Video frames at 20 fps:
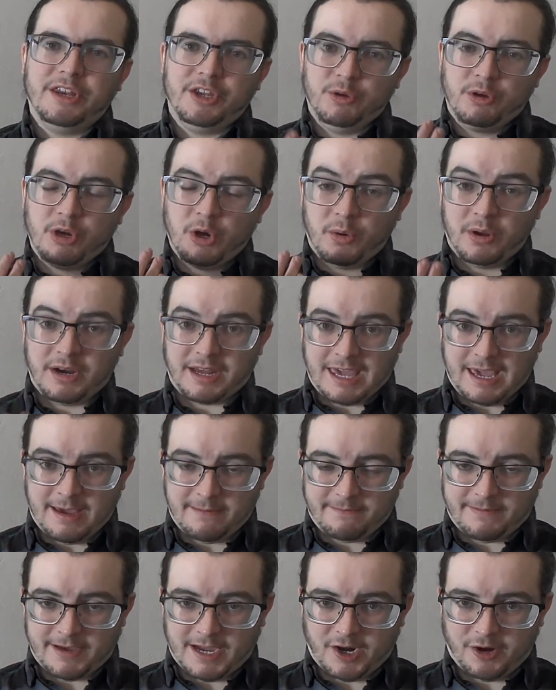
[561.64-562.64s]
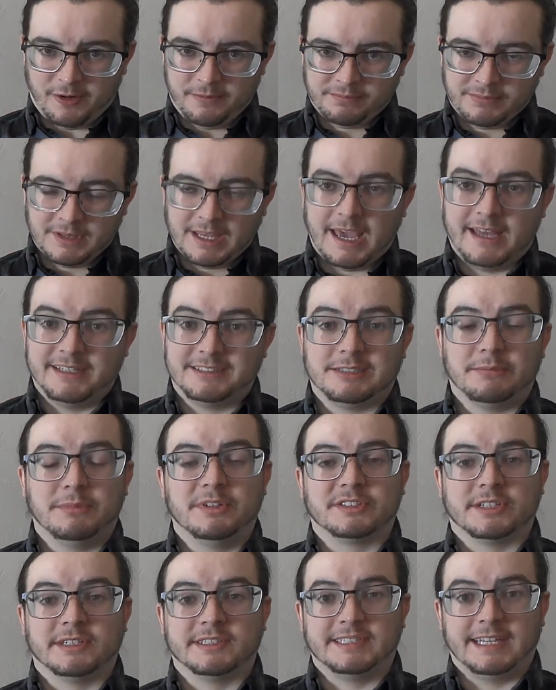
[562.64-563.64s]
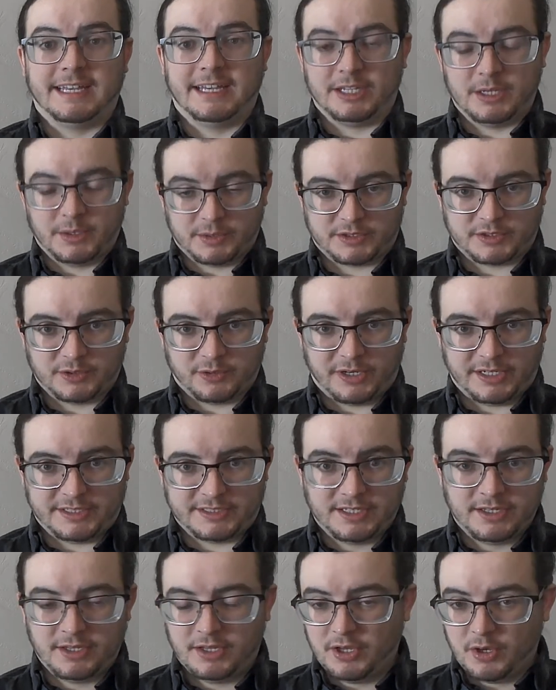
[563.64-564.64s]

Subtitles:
you go at a campfire and someone starts saying ghost stories.